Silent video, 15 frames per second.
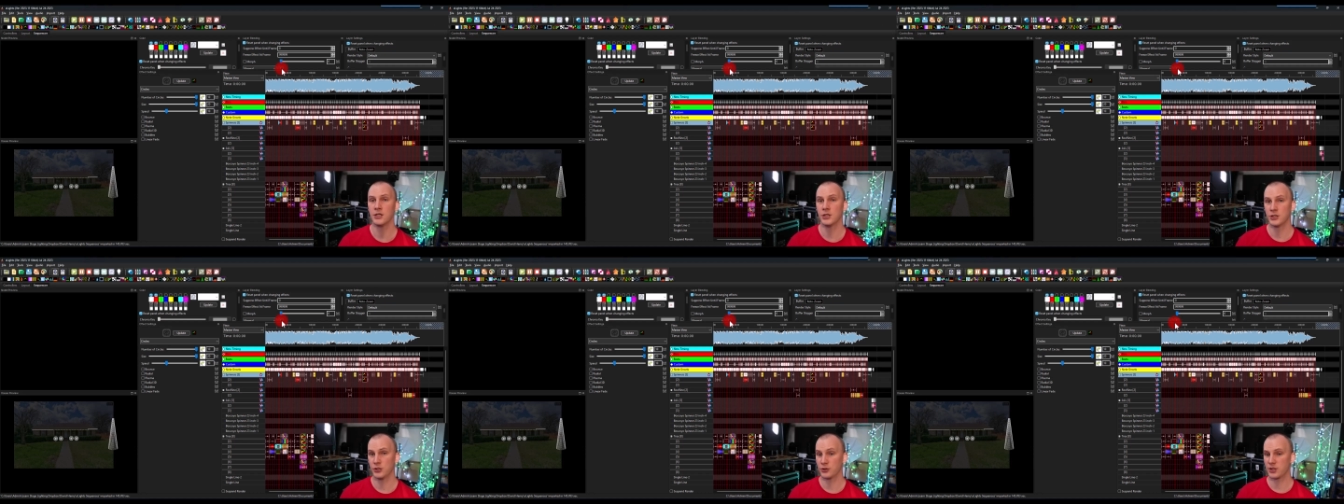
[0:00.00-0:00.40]

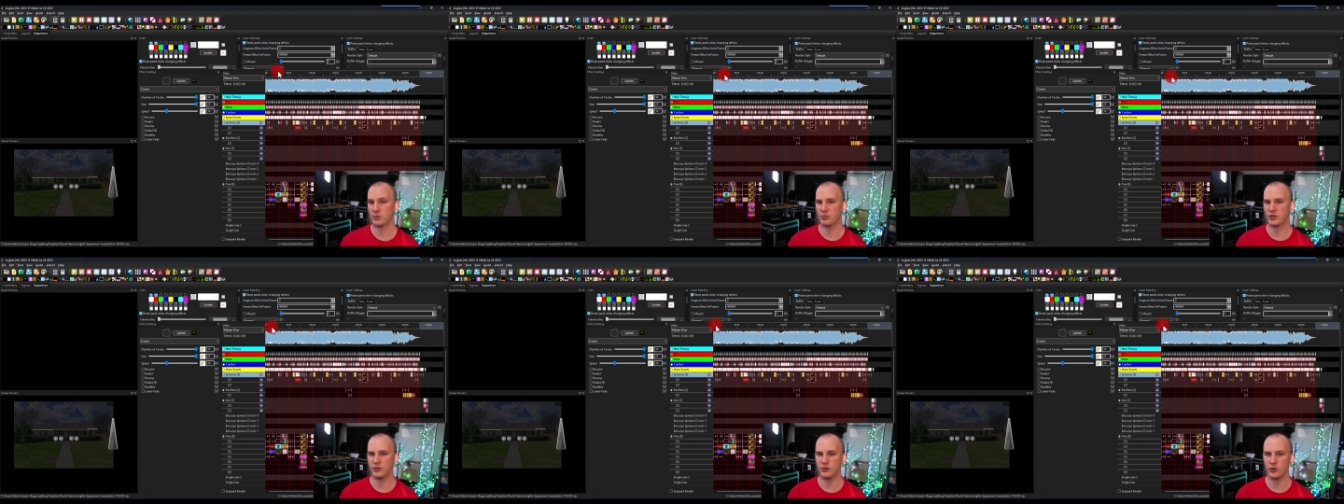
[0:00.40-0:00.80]
Your
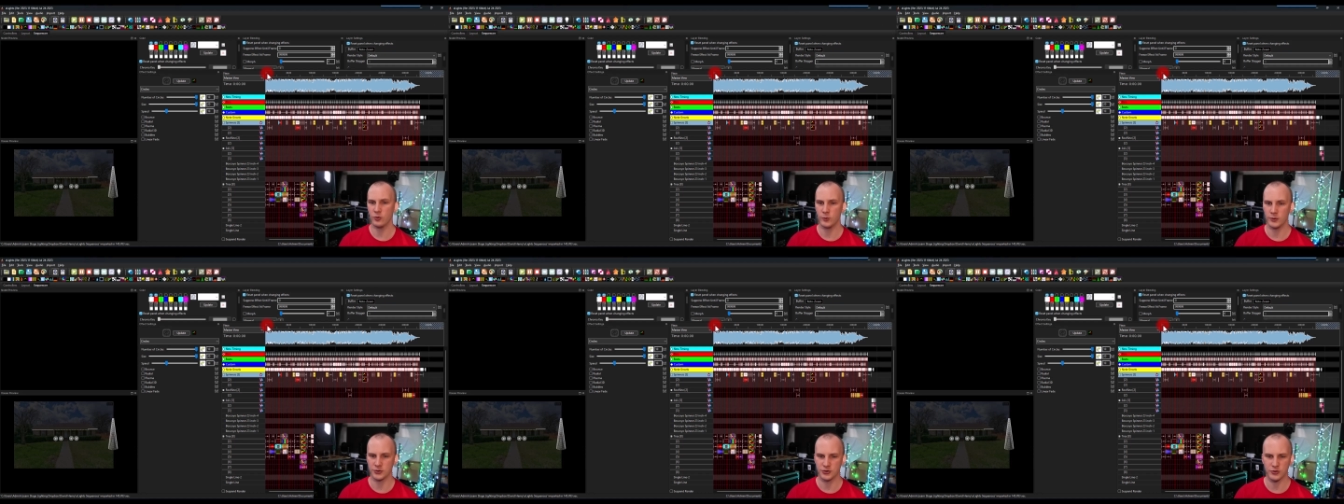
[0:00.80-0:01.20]
computer
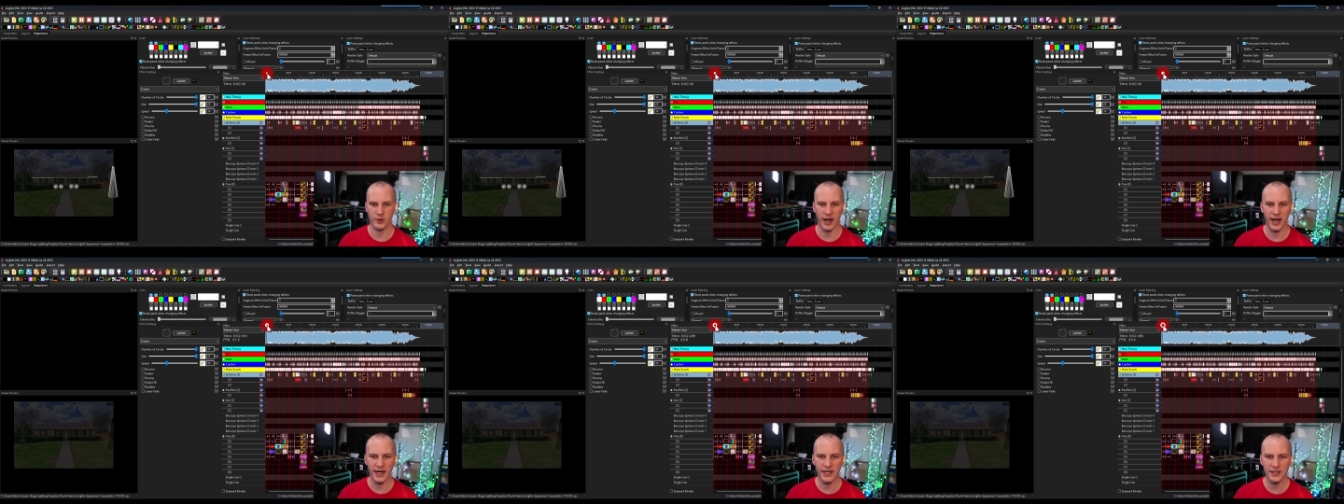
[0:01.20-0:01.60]
will
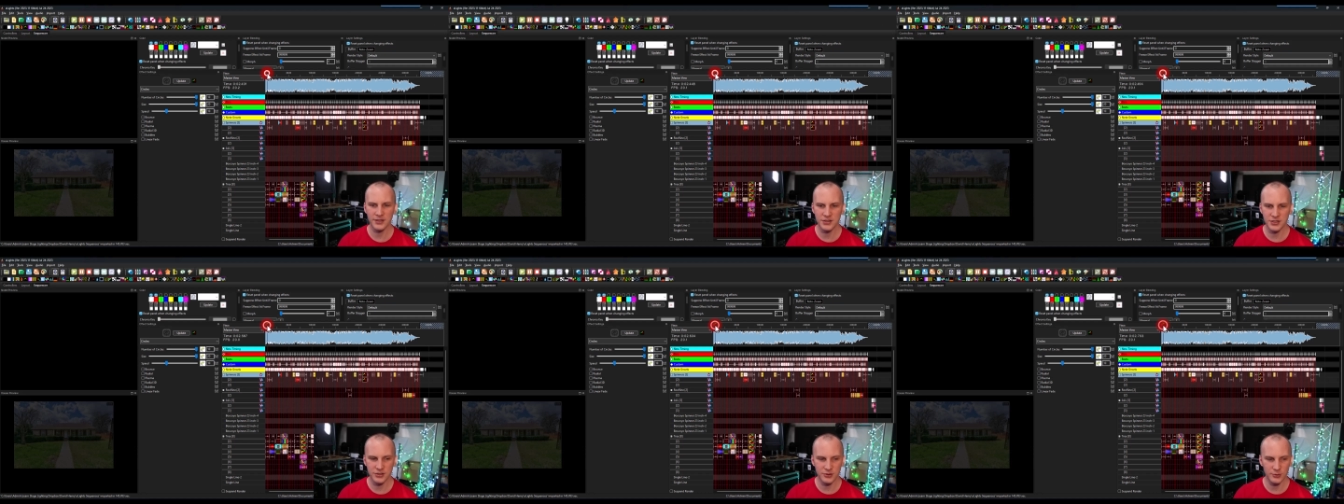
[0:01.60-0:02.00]
try
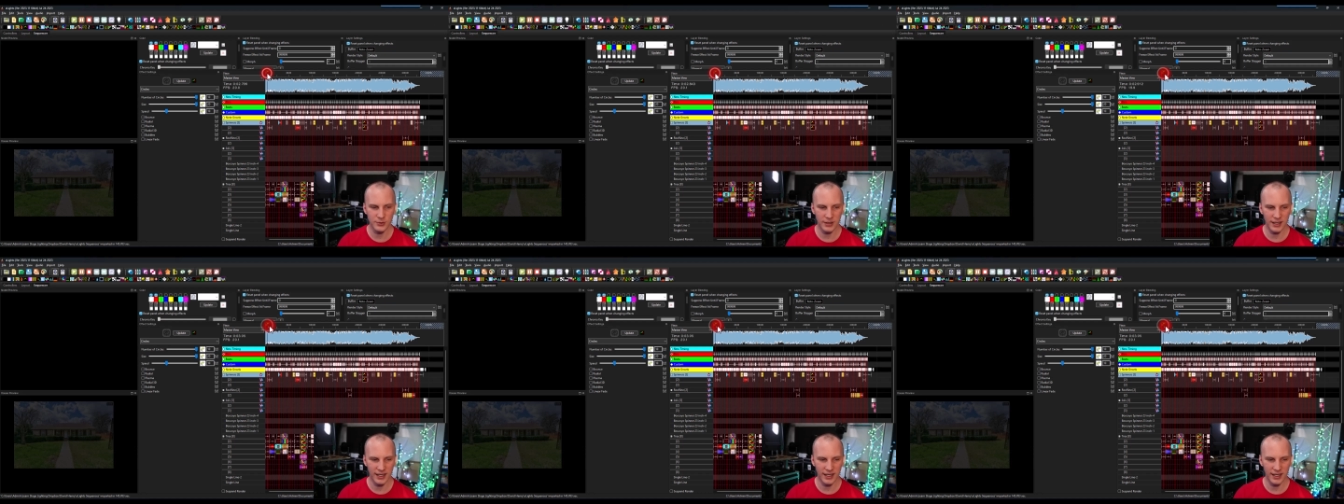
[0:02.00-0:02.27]
to uh,